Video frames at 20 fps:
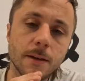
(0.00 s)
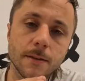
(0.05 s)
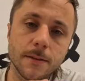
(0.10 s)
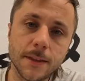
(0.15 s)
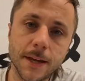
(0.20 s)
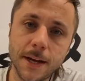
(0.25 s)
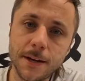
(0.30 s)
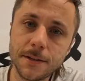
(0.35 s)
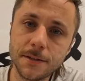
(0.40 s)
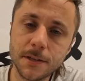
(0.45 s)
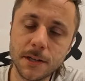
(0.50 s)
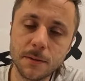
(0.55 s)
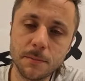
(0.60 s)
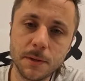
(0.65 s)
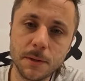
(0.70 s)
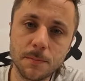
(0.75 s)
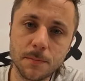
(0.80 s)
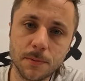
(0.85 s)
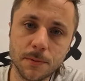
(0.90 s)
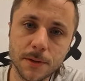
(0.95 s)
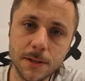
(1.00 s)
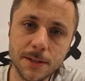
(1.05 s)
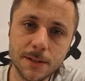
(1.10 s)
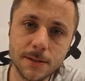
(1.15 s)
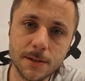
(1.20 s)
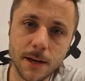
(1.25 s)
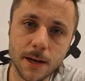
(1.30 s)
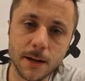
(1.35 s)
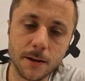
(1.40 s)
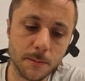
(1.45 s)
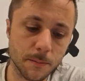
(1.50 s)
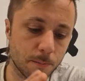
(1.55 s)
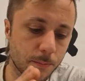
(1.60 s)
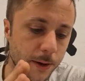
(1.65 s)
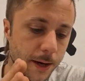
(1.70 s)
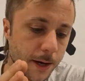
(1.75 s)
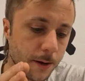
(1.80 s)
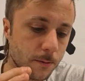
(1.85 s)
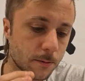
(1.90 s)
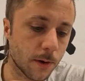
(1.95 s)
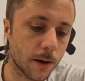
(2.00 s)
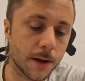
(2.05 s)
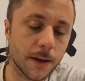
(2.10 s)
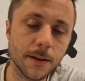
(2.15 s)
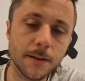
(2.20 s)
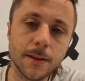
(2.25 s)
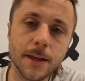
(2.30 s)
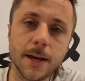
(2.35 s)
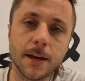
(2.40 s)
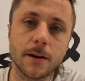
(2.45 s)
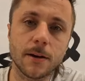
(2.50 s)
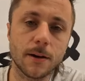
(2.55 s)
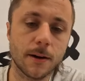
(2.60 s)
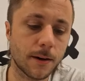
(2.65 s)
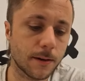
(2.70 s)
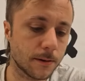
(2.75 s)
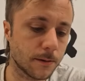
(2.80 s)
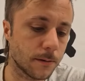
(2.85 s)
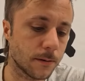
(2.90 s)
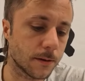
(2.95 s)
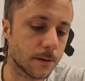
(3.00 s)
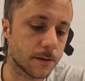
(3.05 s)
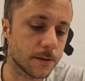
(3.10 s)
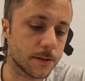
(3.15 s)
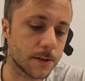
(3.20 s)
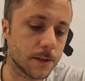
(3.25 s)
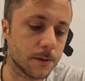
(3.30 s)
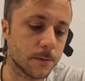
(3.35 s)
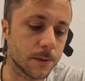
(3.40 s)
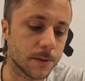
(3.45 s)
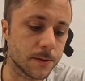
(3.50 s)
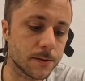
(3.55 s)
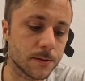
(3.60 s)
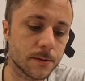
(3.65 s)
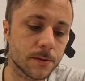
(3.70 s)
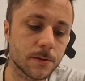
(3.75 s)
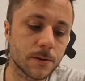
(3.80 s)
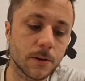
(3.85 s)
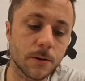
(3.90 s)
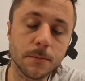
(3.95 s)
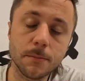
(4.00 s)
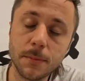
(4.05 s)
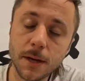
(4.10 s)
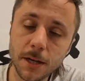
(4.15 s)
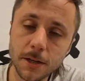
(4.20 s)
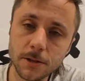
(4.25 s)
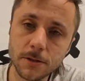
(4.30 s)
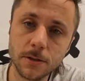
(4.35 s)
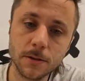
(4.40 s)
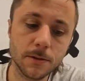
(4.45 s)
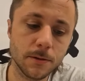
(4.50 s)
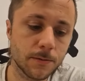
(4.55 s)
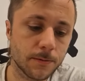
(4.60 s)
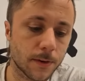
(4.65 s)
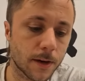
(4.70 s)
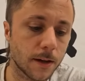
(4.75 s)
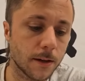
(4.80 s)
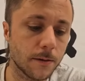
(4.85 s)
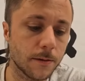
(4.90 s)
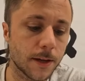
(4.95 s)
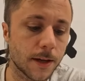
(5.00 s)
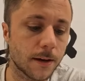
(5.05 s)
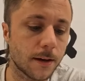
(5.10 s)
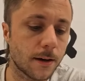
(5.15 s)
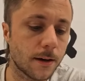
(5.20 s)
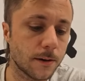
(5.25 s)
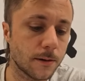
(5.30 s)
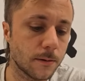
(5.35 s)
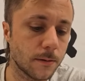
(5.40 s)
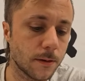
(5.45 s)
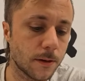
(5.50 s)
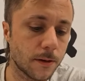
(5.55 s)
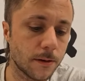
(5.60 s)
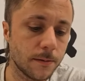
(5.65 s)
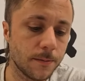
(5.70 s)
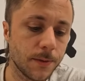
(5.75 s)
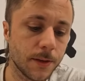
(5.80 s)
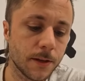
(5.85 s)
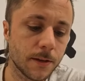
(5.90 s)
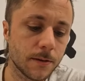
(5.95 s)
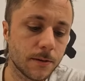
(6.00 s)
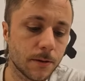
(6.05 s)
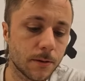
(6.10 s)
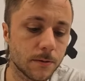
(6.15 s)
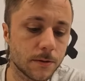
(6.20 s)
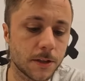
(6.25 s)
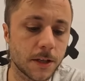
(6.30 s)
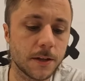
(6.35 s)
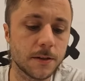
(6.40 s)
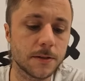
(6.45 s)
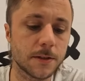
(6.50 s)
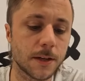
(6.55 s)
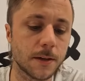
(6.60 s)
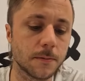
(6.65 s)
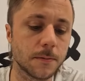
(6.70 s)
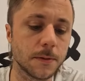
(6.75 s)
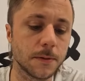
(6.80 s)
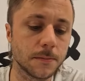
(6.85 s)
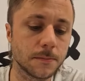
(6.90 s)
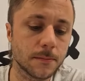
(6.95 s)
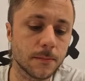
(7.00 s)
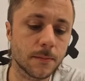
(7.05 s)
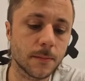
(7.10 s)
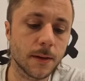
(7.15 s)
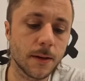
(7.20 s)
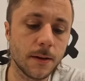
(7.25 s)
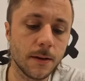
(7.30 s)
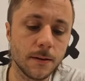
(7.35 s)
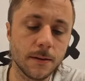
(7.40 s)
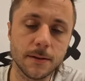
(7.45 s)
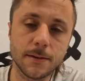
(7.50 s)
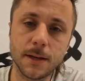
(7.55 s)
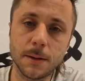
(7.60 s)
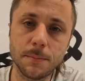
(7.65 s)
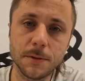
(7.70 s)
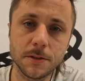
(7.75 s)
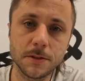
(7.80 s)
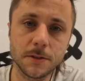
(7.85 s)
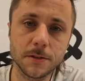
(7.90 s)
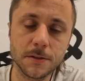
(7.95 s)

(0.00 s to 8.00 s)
That is going to be preset by running that auto learn sequence. So make sure you follow that auto learn. Don't change that one. The temperature